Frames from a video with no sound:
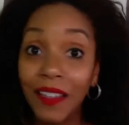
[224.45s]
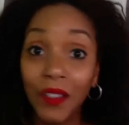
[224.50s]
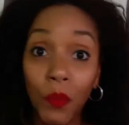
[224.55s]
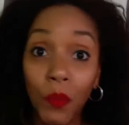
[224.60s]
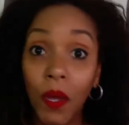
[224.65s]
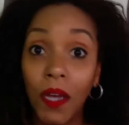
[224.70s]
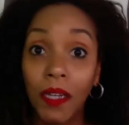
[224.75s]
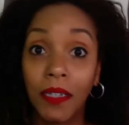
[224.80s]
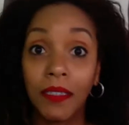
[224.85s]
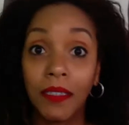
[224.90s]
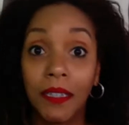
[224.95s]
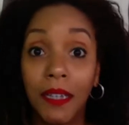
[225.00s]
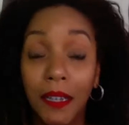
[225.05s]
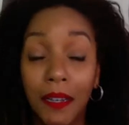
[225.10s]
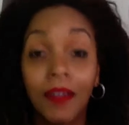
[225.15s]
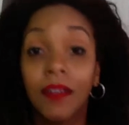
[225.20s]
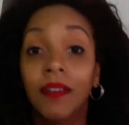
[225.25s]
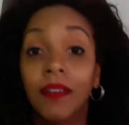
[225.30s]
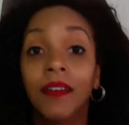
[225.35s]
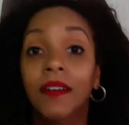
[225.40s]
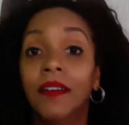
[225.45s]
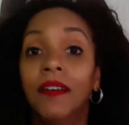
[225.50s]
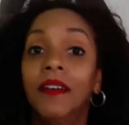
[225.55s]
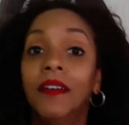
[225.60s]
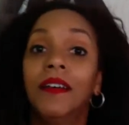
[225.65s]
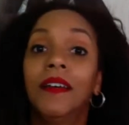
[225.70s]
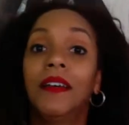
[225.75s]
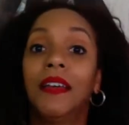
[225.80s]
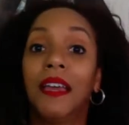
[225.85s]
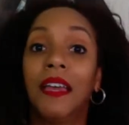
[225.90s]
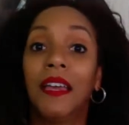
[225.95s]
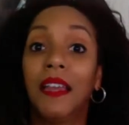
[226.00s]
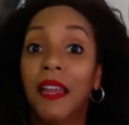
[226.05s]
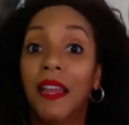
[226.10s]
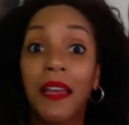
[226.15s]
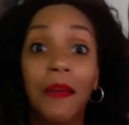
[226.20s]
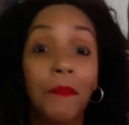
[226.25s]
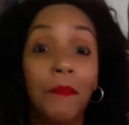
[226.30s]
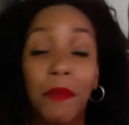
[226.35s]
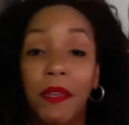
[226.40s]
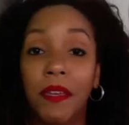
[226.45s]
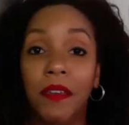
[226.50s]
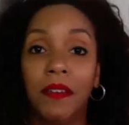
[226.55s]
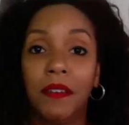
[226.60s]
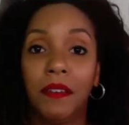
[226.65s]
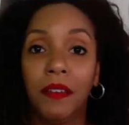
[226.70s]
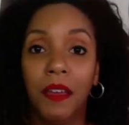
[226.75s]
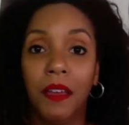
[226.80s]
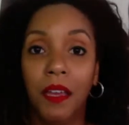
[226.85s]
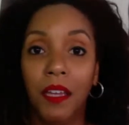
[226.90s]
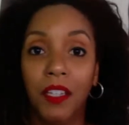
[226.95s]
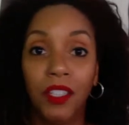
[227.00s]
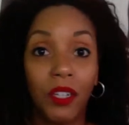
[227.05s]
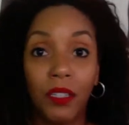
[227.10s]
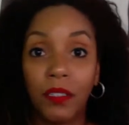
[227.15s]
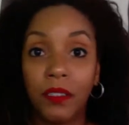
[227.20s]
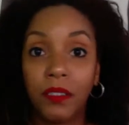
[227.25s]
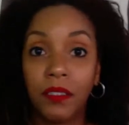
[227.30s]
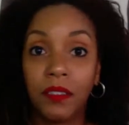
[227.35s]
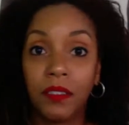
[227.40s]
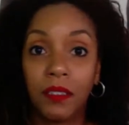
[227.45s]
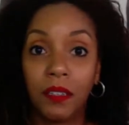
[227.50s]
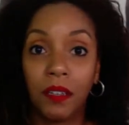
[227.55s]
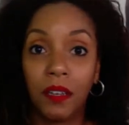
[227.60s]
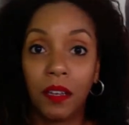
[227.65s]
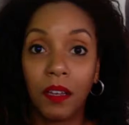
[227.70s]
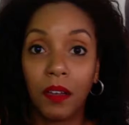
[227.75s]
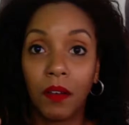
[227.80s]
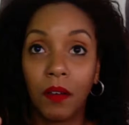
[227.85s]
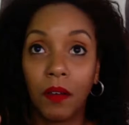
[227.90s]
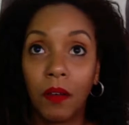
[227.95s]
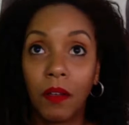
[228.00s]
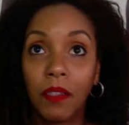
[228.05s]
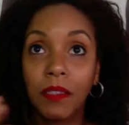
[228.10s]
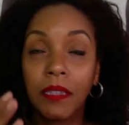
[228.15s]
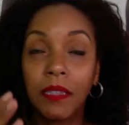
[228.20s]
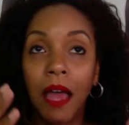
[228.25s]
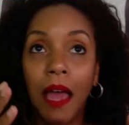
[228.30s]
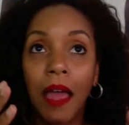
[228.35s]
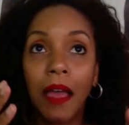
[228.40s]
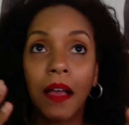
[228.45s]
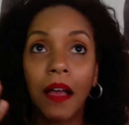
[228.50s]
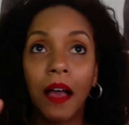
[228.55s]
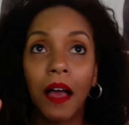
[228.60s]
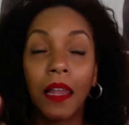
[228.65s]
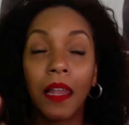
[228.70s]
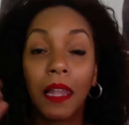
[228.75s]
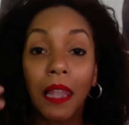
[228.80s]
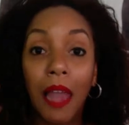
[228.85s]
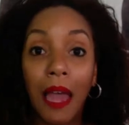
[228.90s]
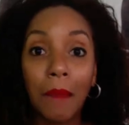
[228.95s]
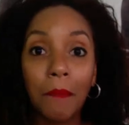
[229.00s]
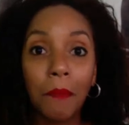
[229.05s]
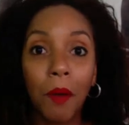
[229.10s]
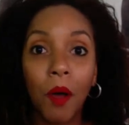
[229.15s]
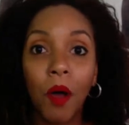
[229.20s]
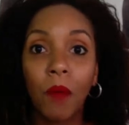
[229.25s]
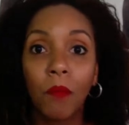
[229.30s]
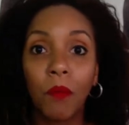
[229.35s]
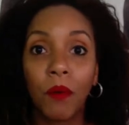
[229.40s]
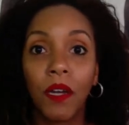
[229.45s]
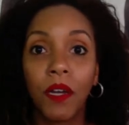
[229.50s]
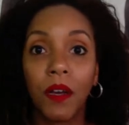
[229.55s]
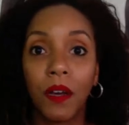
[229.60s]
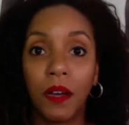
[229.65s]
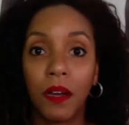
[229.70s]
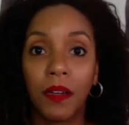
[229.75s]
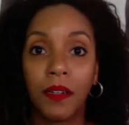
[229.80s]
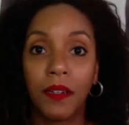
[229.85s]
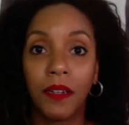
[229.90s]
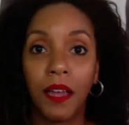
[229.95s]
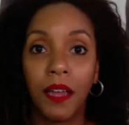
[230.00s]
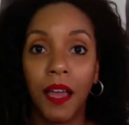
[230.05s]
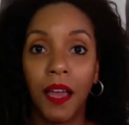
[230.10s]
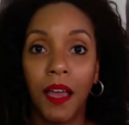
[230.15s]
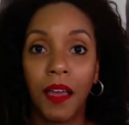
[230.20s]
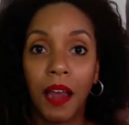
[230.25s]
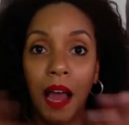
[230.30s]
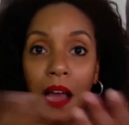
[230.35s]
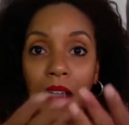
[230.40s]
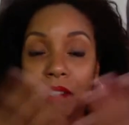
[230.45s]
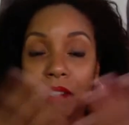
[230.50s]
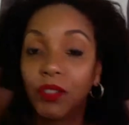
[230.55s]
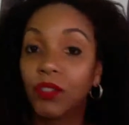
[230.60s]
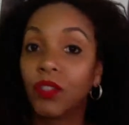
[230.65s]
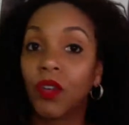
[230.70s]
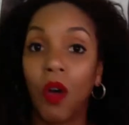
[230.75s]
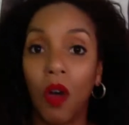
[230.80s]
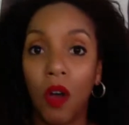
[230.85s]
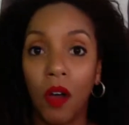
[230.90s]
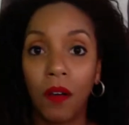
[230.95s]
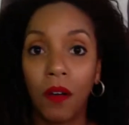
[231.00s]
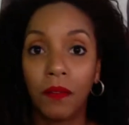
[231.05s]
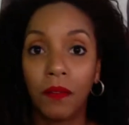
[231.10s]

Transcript: And guess what? It hit me. It's like a light bulb went on and I saw.